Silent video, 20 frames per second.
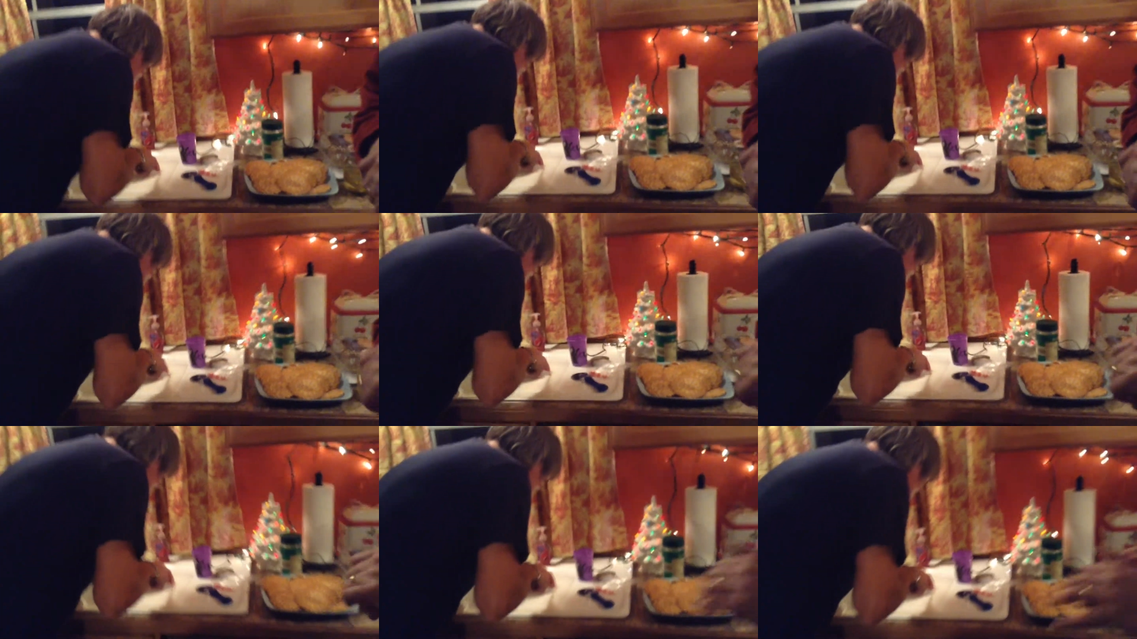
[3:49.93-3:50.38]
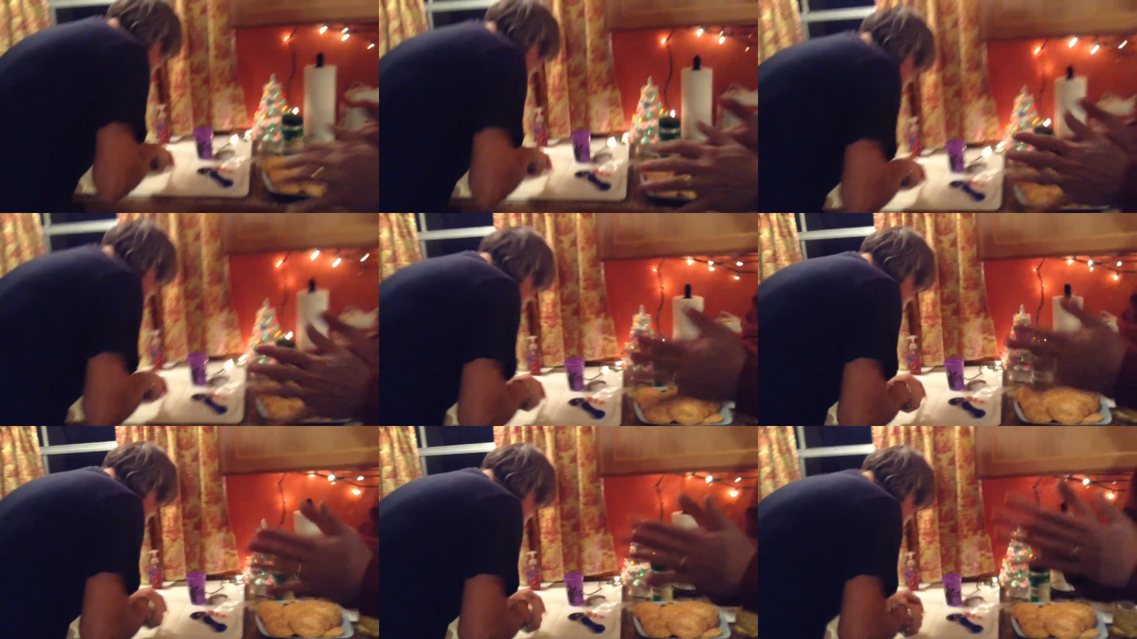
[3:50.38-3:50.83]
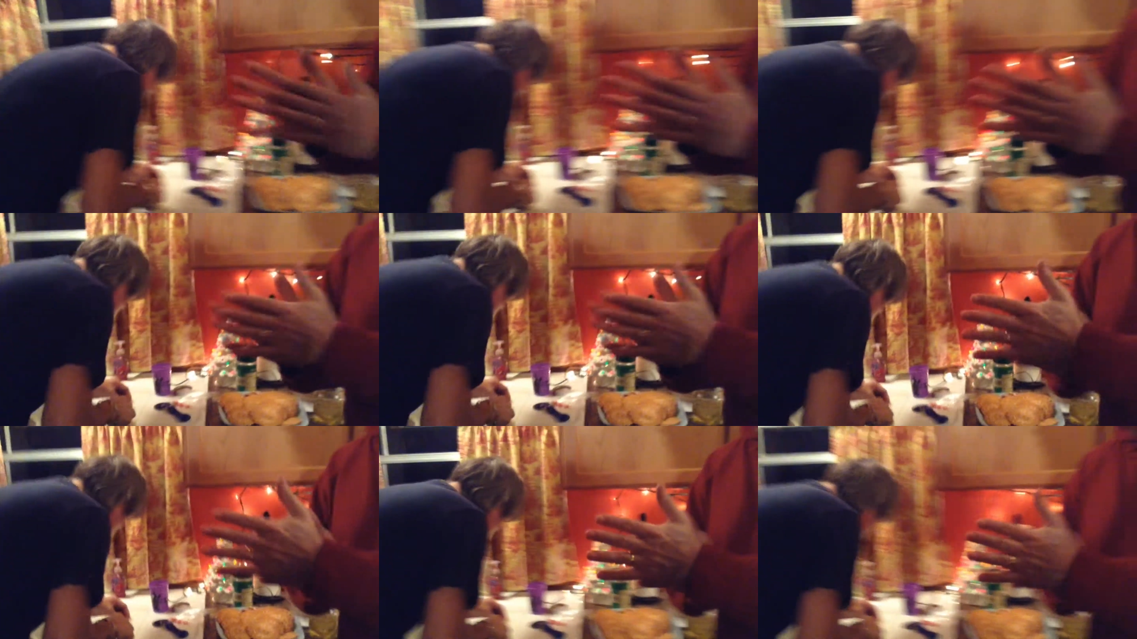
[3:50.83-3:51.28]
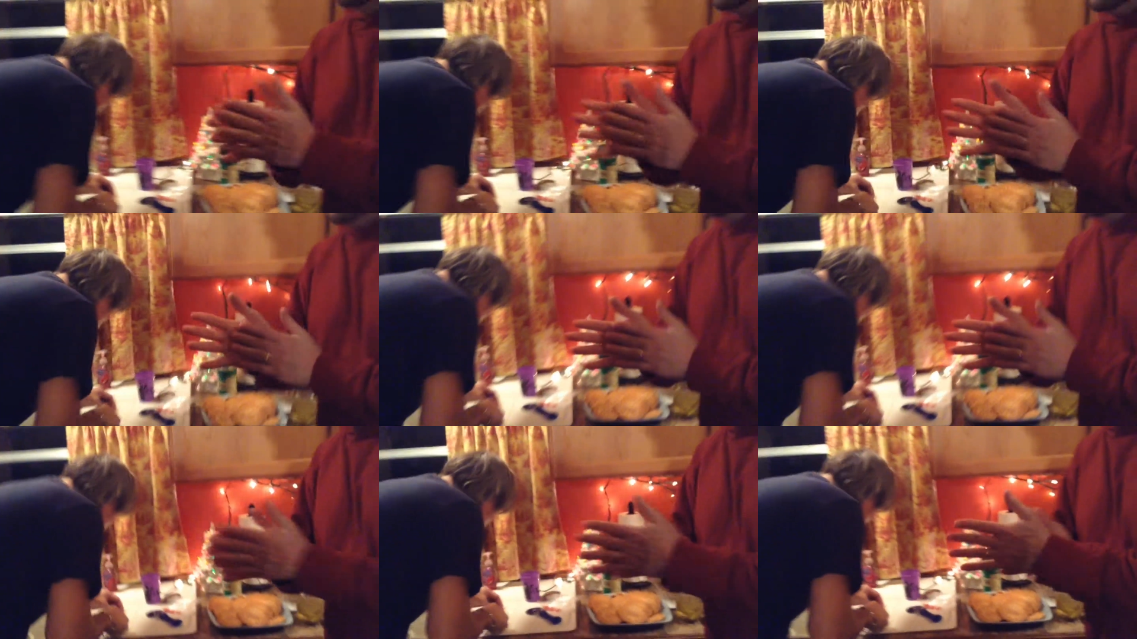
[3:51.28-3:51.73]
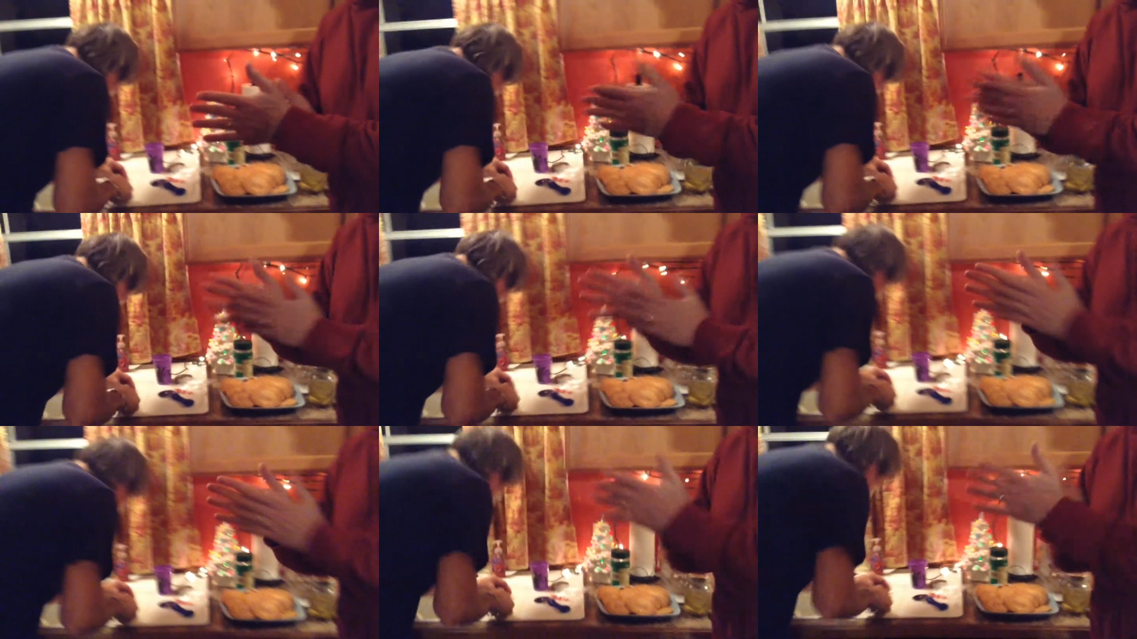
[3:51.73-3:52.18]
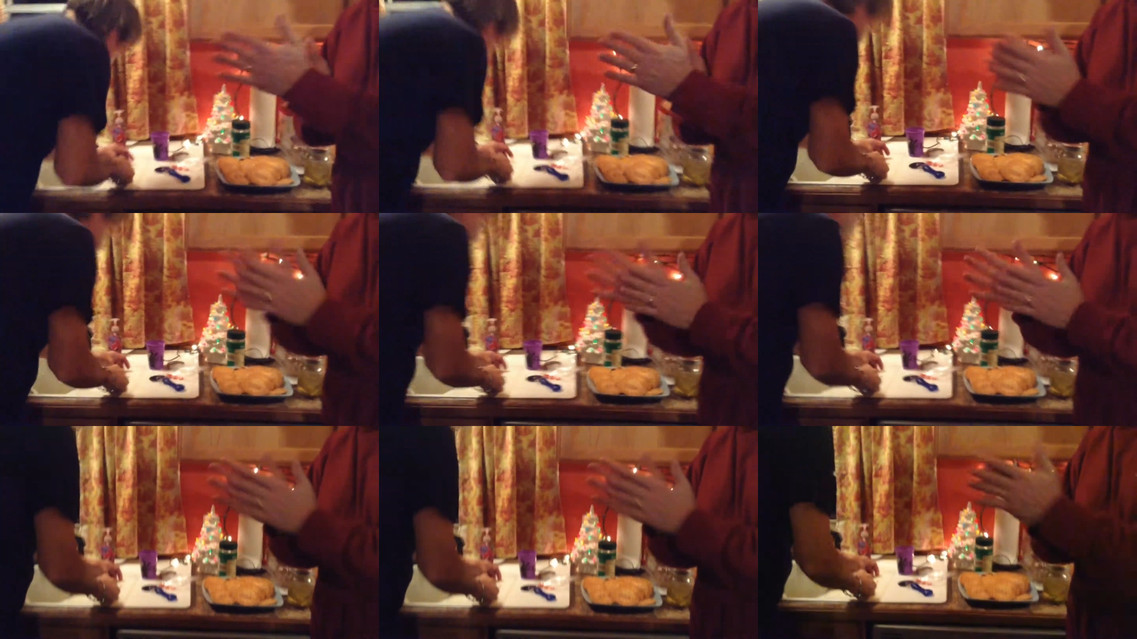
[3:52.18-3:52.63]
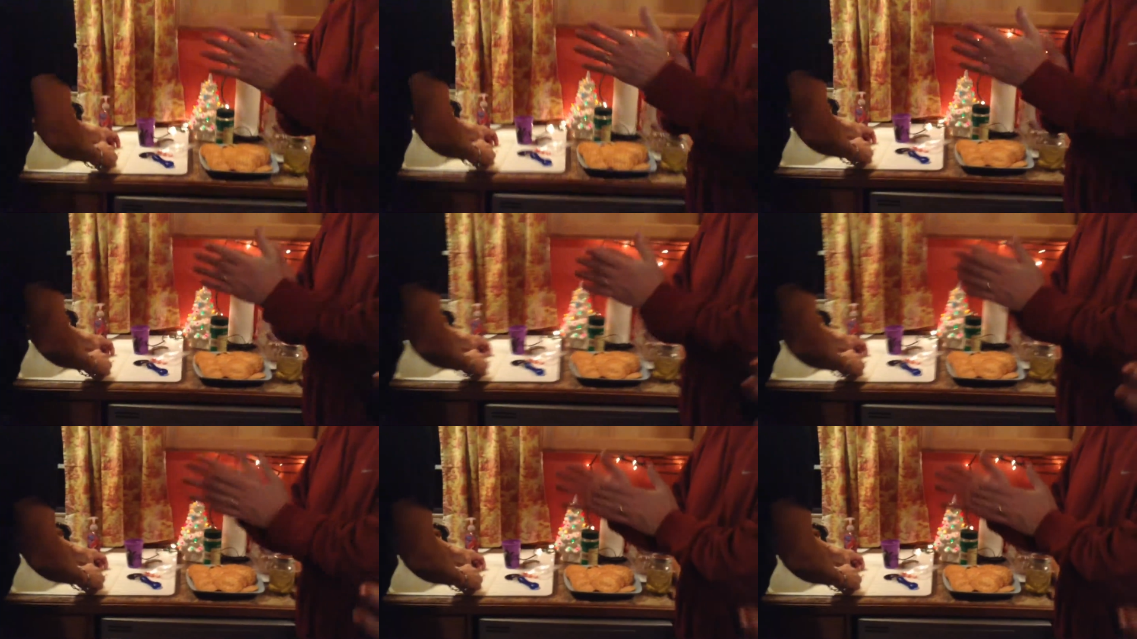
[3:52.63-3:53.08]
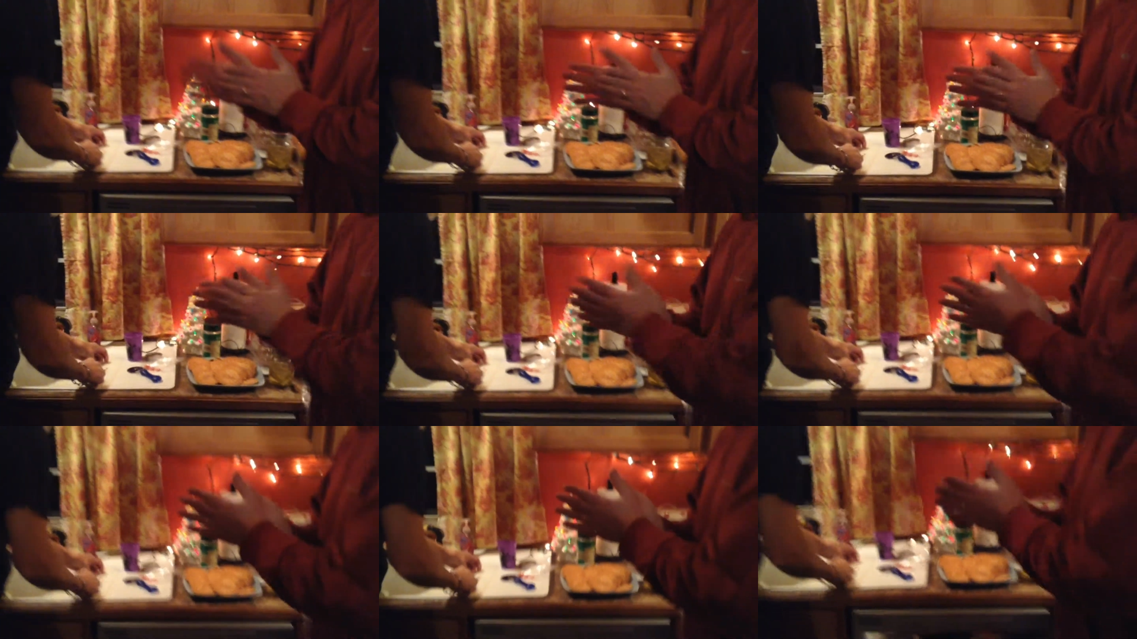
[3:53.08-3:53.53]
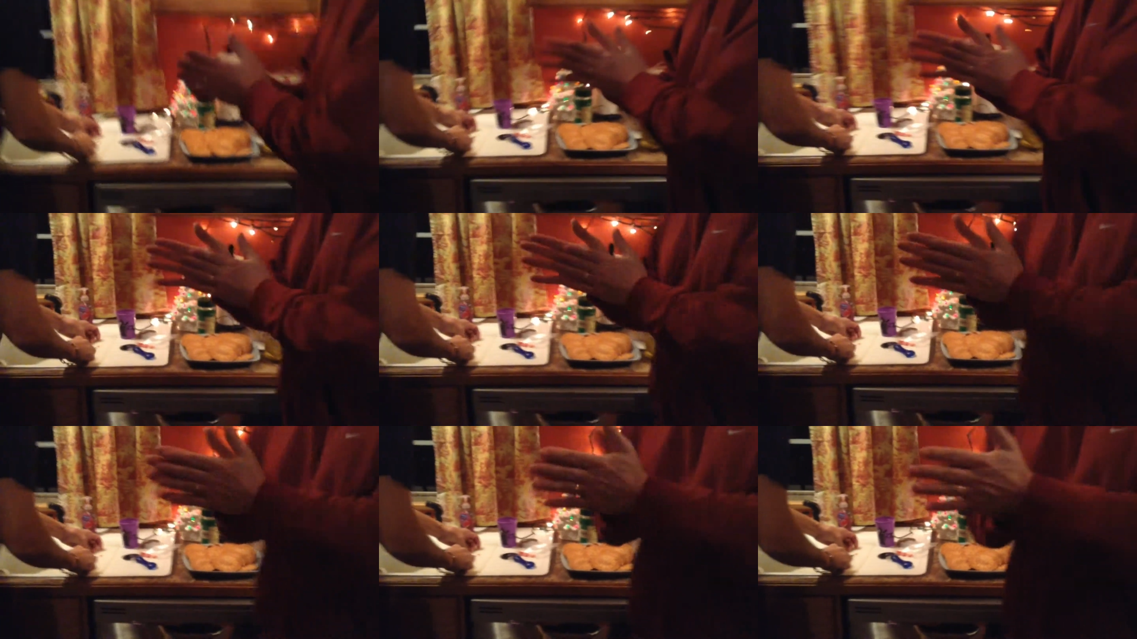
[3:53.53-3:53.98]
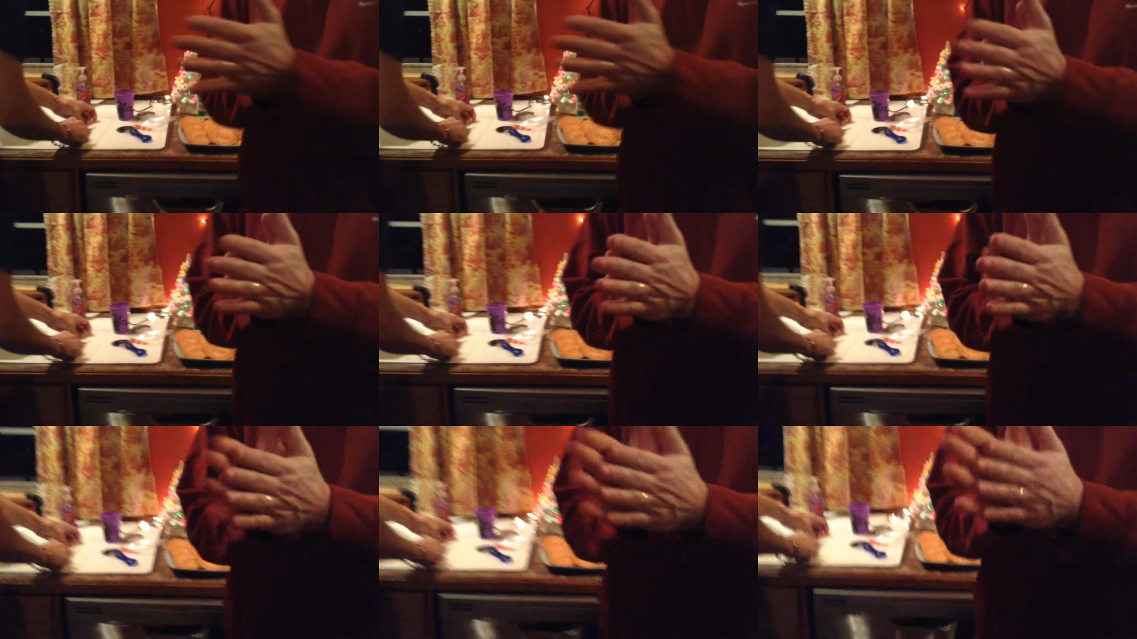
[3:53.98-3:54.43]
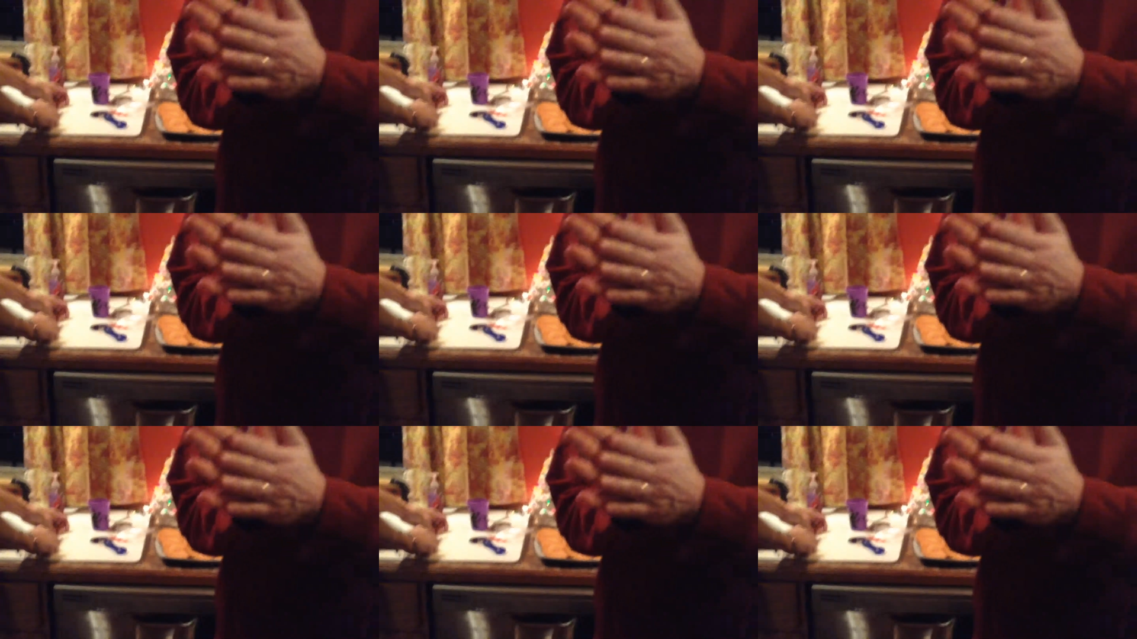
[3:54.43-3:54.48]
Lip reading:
No face is visible, so there are no lips to read.